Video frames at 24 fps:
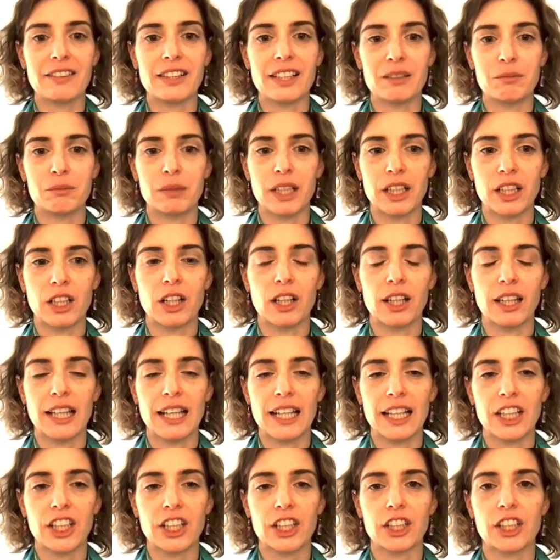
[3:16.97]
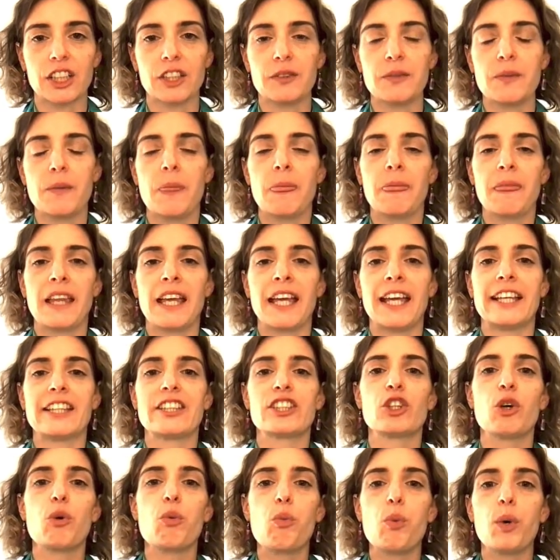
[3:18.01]
in my collection.
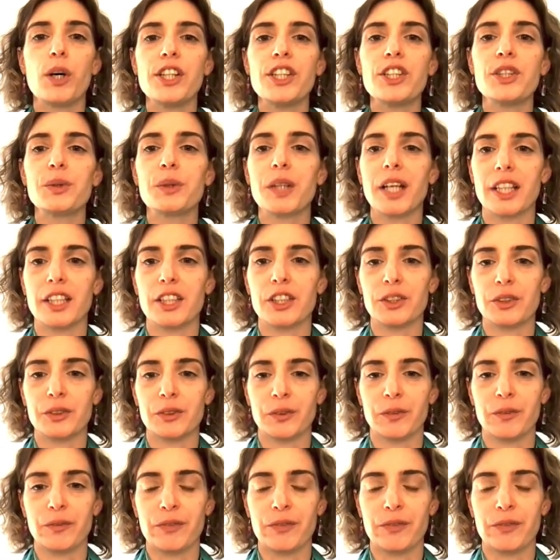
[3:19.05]
So what do I do?